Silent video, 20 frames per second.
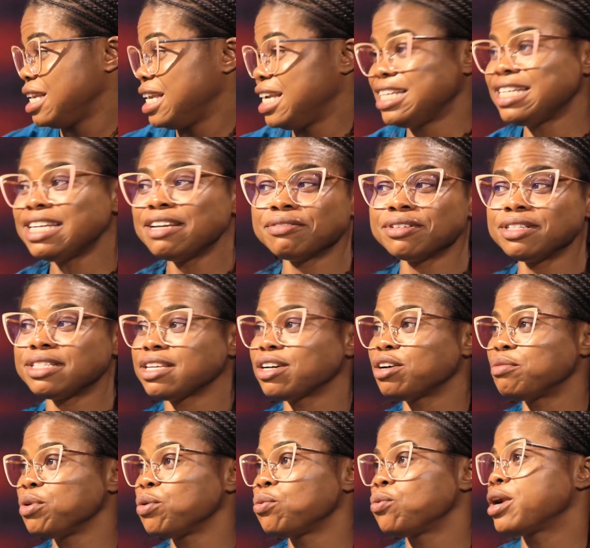He didn't even
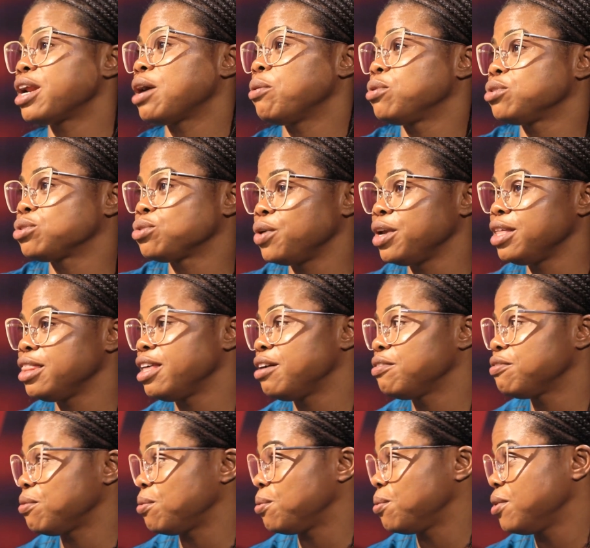tell me what I was going
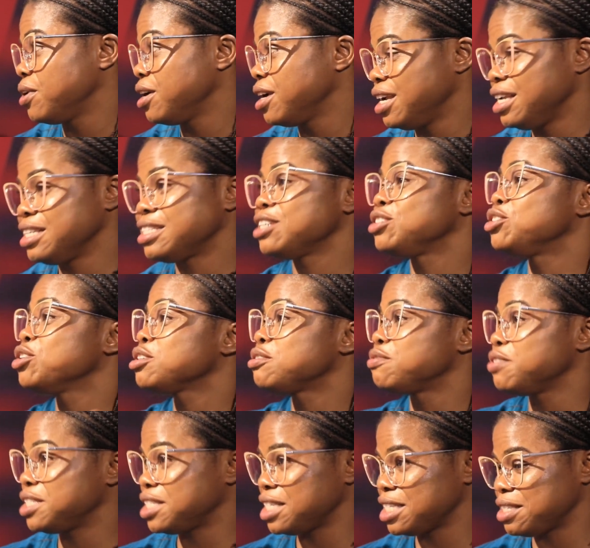there for. He said,
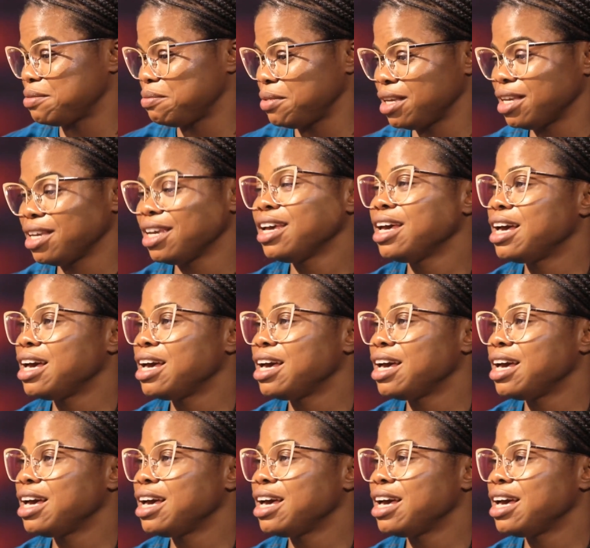just visit me.